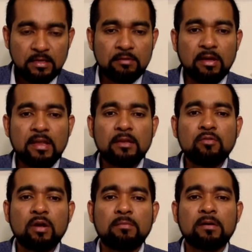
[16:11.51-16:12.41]
You can
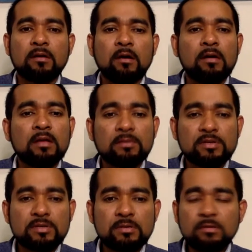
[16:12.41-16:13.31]
eat whatever God give
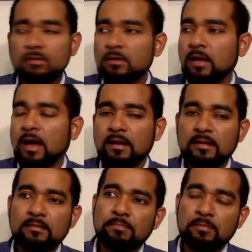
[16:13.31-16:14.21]
it to you,
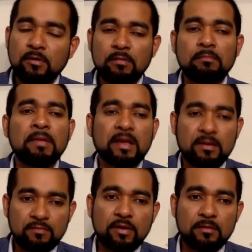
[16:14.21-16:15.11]
unless people make
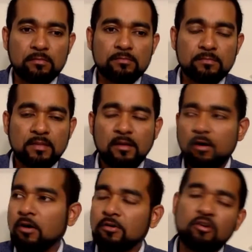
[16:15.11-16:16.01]
it for you
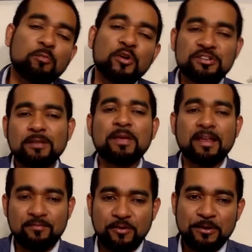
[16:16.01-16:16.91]
or corporation make
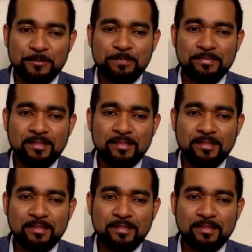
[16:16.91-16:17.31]
it for you.